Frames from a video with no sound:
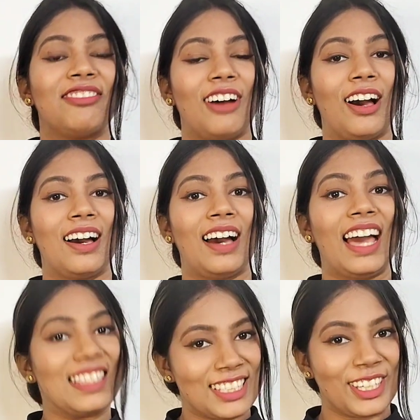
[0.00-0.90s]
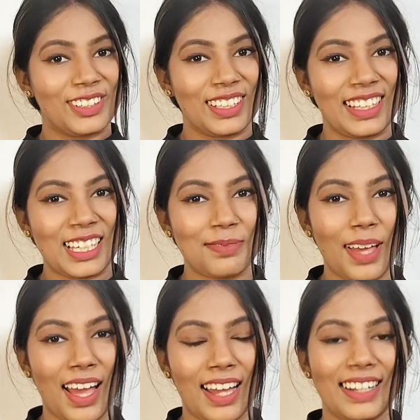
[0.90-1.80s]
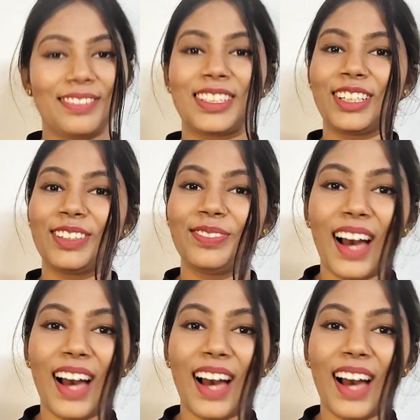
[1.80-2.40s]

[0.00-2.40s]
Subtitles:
I'll see you in the next vlog. See you,